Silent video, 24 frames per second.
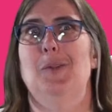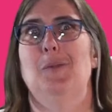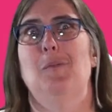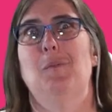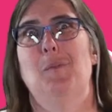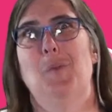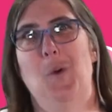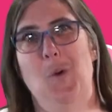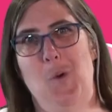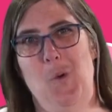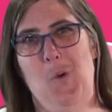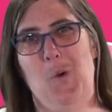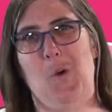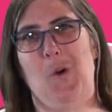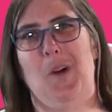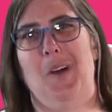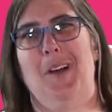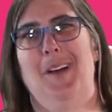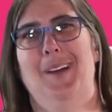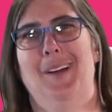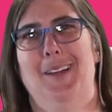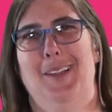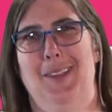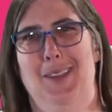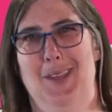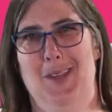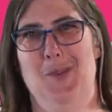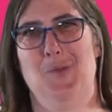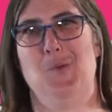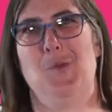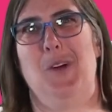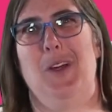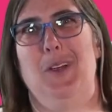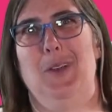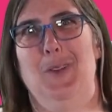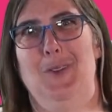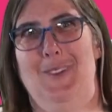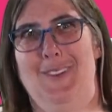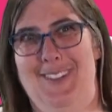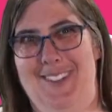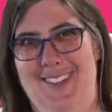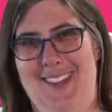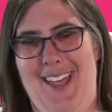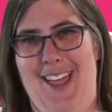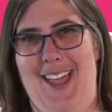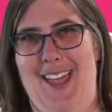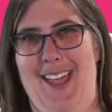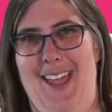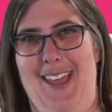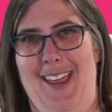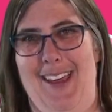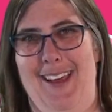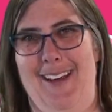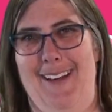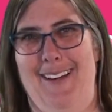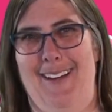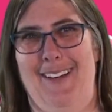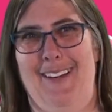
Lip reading: more than what you say.